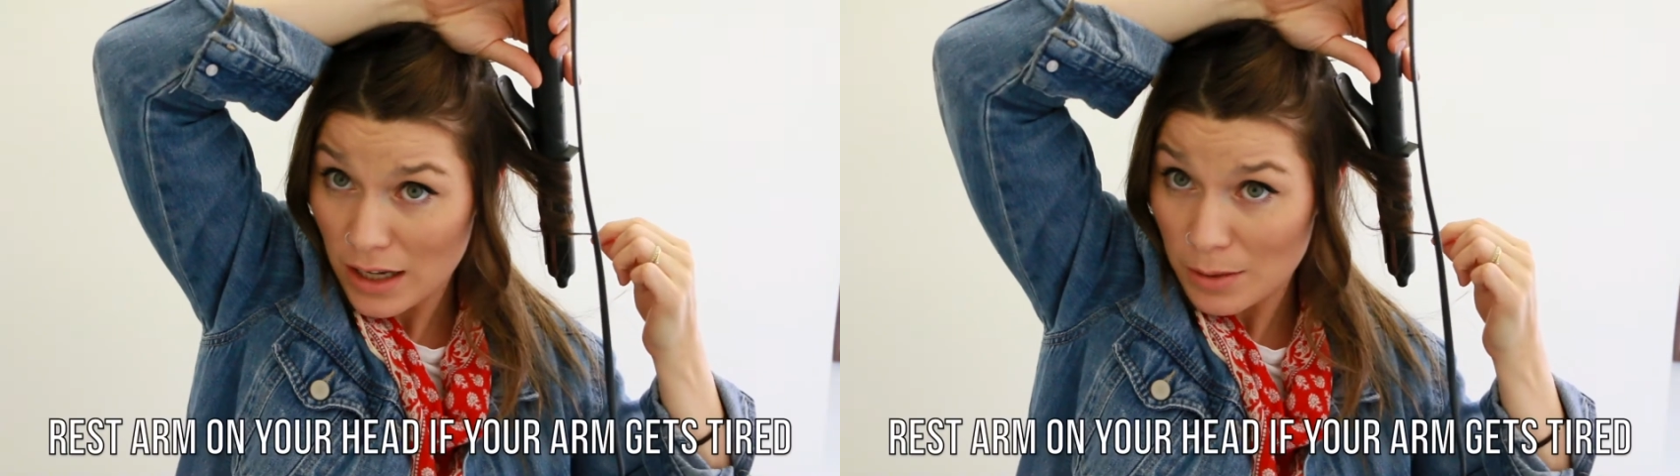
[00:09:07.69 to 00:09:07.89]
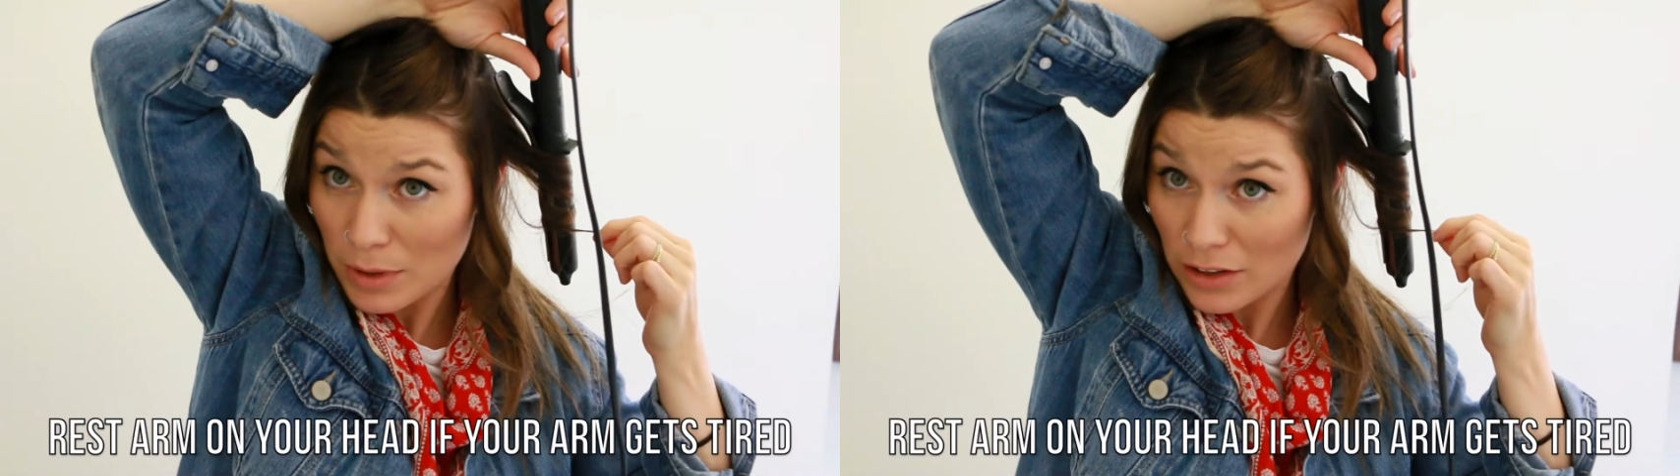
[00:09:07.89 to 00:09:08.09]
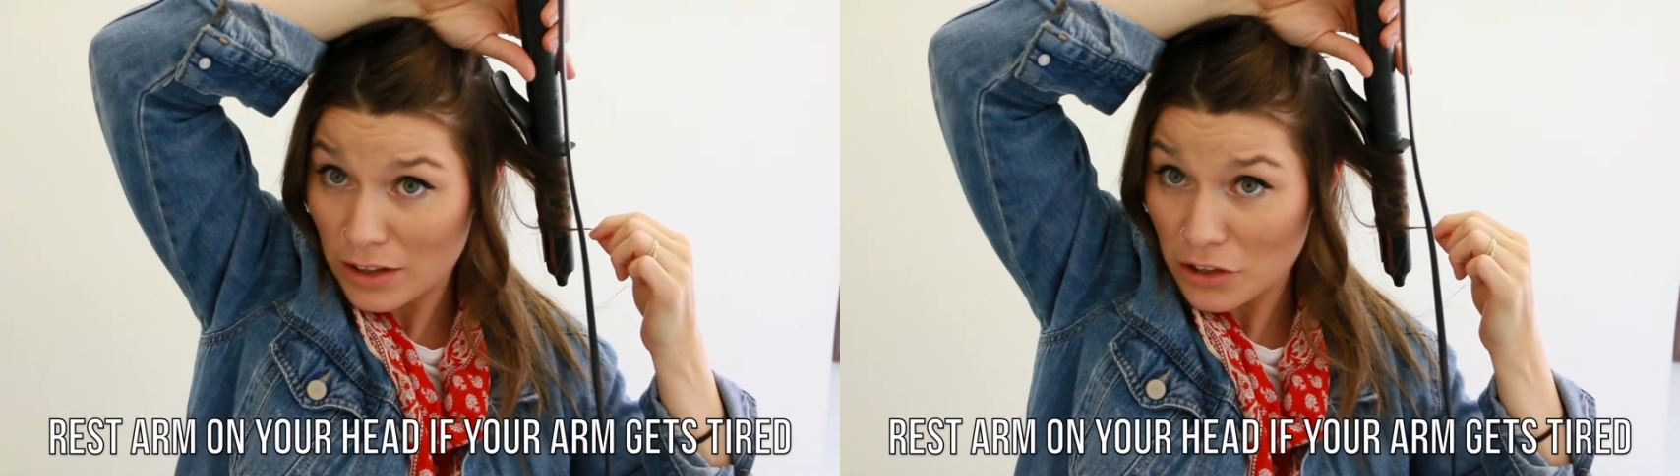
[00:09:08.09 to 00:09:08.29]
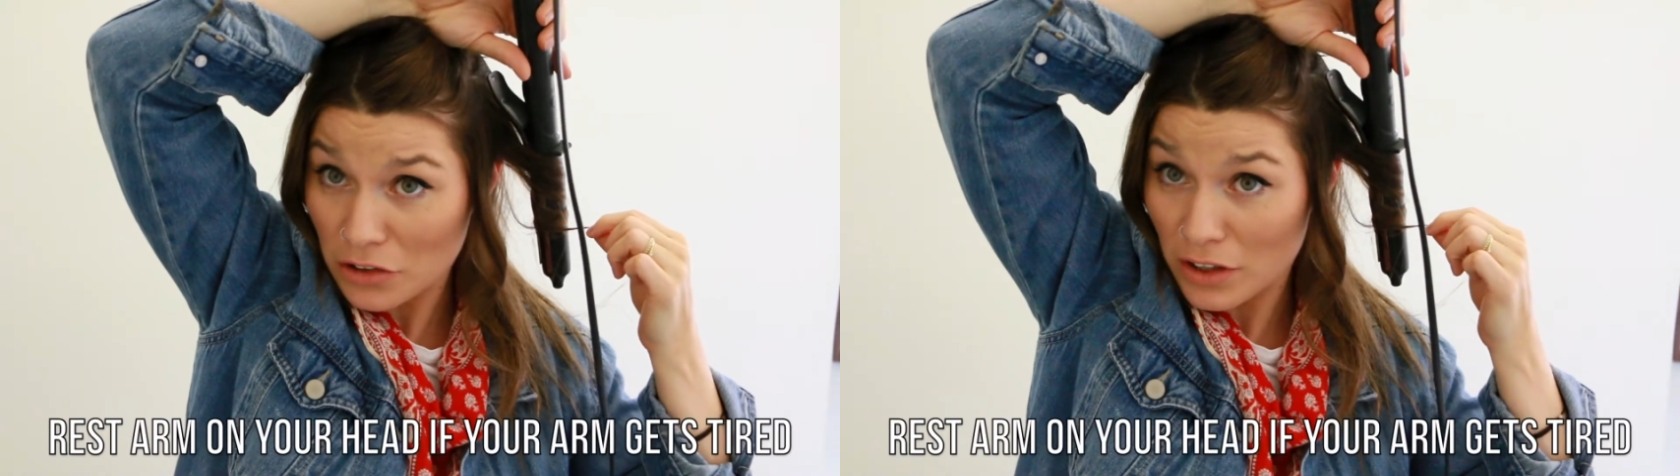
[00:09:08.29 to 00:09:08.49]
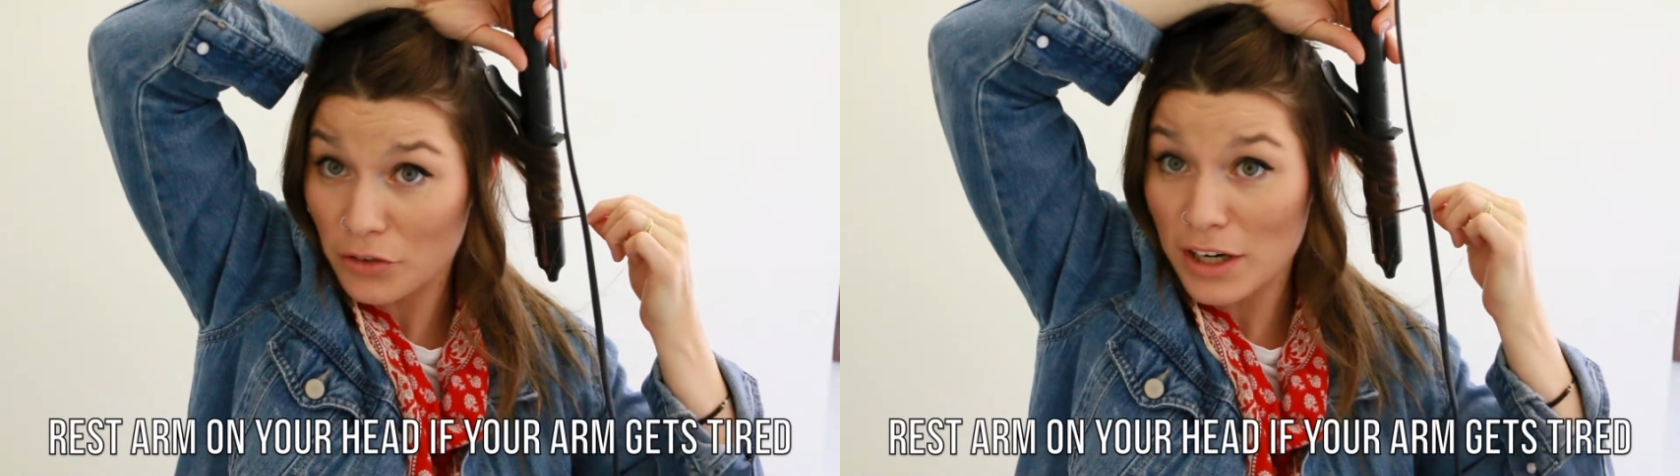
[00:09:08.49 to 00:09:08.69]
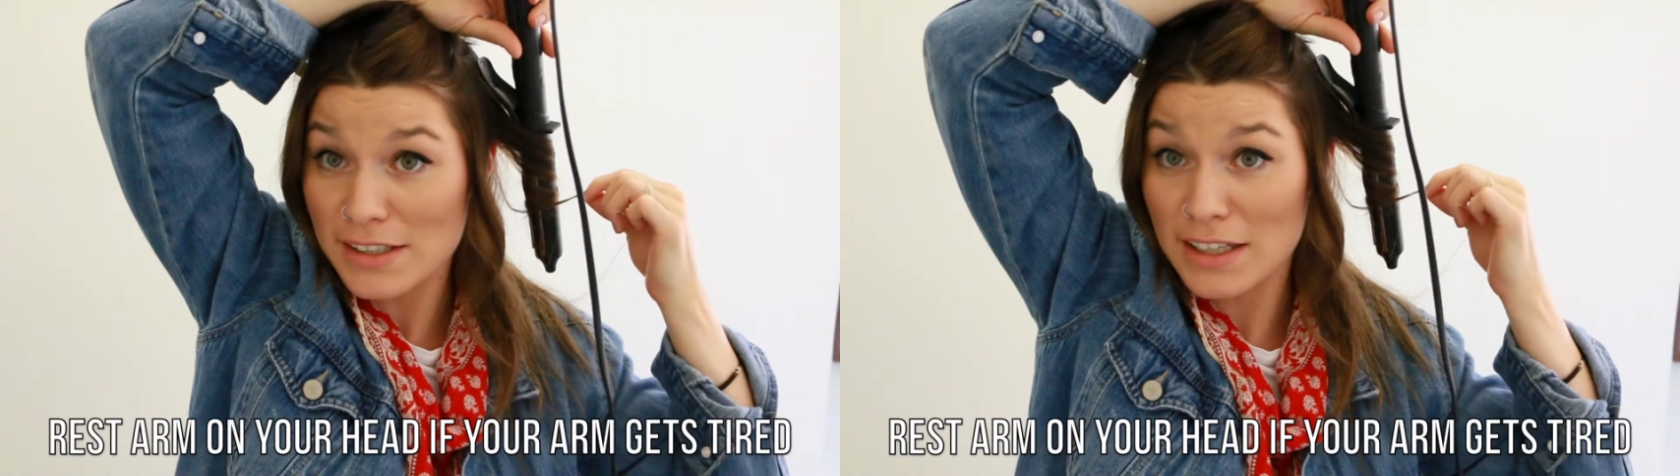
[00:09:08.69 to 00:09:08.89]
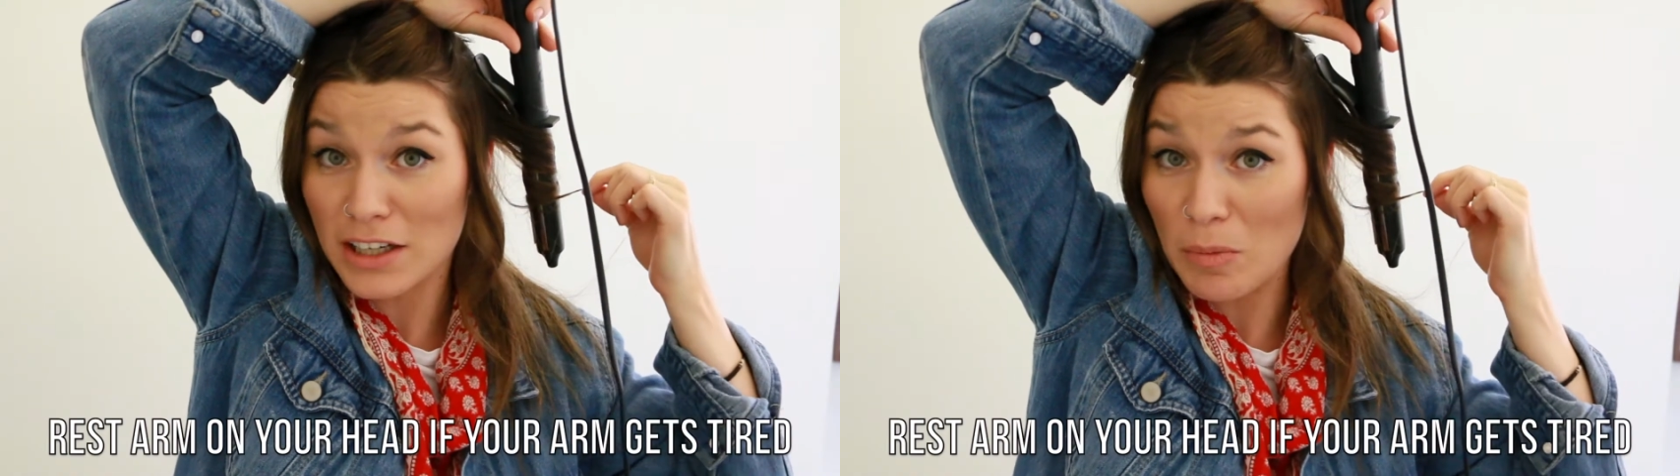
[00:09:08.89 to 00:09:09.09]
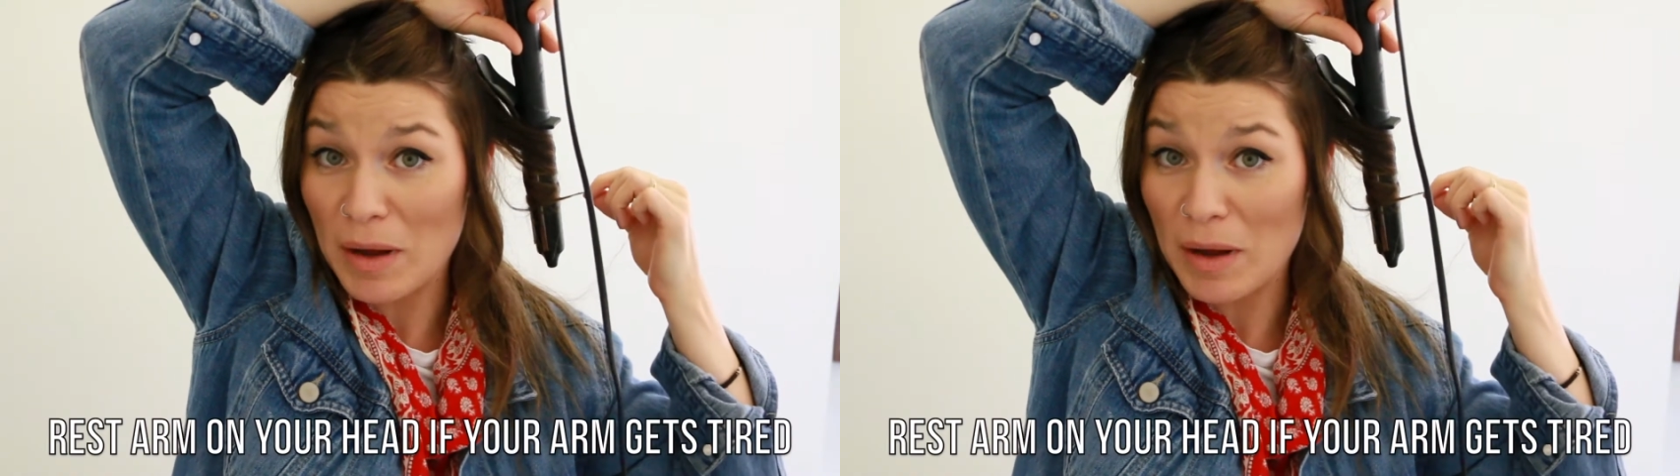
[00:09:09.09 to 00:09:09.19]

I'm like literally resting it on